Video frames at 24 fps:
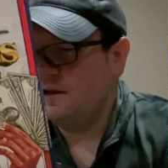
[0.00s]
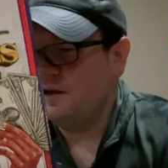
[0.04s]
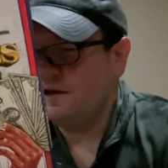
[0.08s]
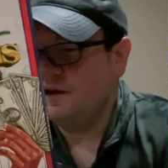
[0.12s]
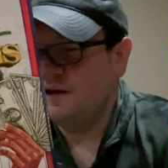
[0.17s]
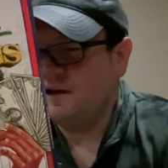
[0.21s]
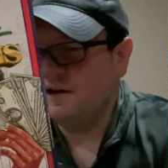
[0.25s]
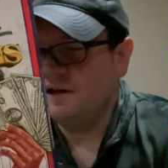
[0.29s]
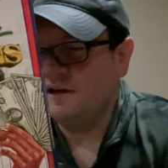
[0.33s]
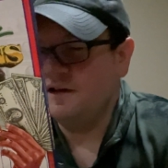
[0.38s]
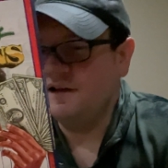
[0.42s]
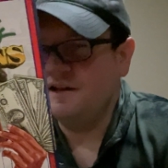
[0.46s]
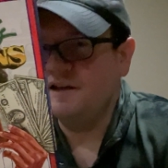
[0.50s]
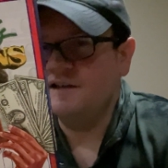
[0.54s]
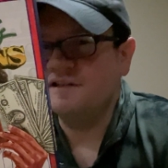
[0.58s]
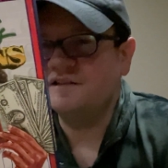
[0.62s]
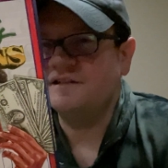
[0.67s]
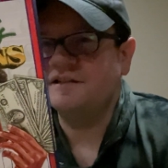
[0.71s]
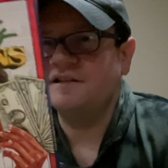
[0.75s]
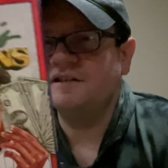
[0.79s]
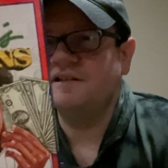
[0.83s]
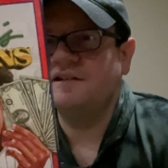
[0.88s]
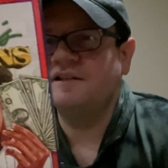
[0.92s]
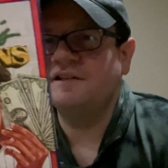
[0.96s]
Uh, he has
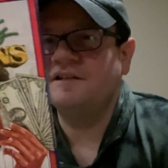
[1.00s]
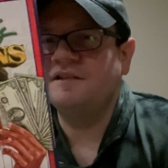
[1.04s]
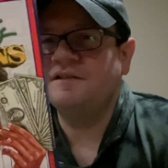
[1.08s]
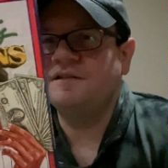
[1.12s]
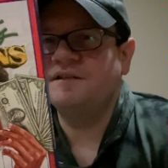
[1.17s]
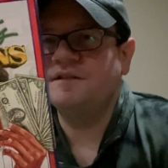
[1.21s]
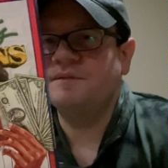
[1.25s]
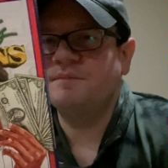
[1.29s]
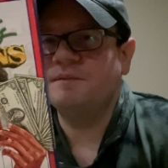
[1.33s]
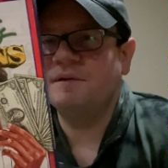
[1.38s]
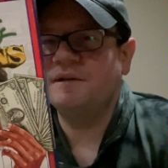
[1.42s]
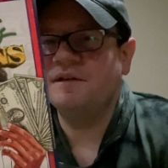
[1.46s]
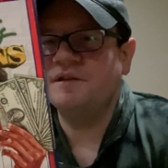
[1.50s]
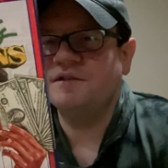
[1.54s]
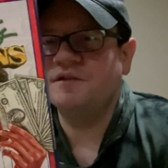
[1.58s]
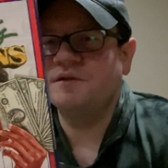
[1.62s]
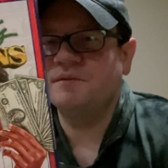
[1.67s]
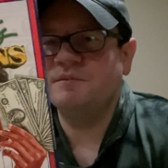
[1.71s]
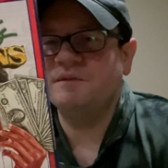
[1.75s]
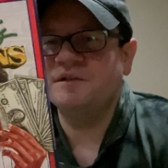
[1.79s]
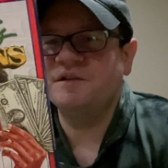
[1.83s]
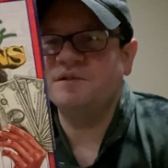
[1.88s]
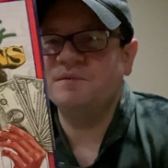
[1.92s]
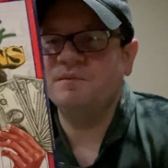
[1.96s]
to spend so
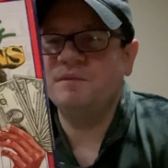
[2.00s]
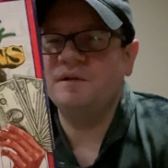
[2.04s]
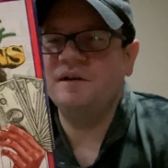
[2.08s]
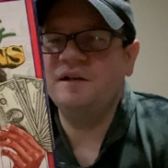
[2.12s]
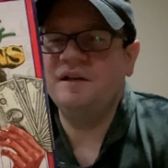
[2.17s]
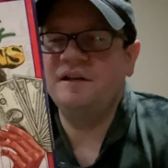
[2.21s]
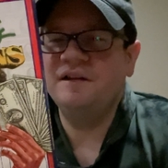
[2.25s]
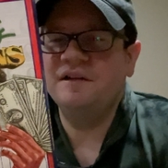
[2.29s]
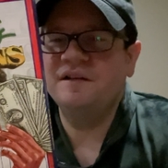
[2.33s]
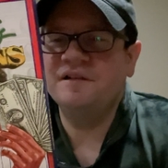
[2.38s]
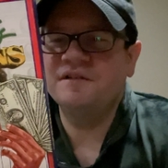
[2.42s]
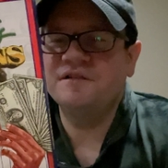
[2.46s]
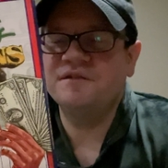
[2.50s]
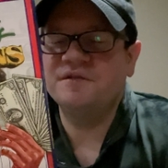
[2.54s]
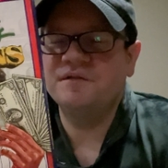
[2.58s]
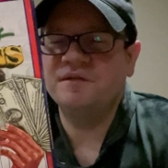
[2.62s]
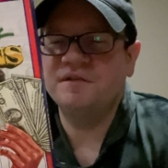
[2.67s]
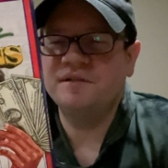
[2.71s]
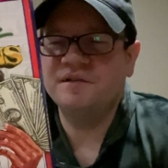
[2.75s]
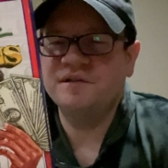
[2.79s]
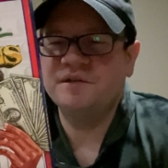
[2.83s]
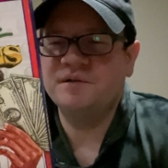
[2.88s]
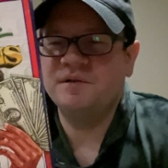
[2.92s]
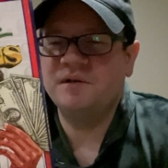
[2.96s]
much money and
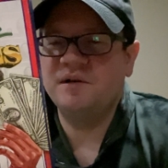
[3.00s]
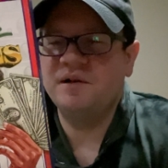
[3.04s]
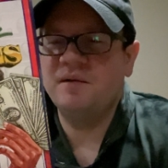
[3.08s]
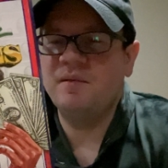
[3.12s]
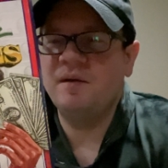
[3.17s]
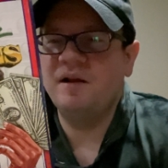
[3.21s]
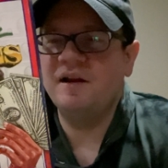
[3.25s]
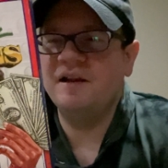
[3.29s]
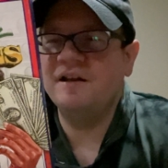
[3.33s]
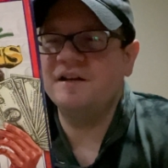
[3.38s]
a certain amount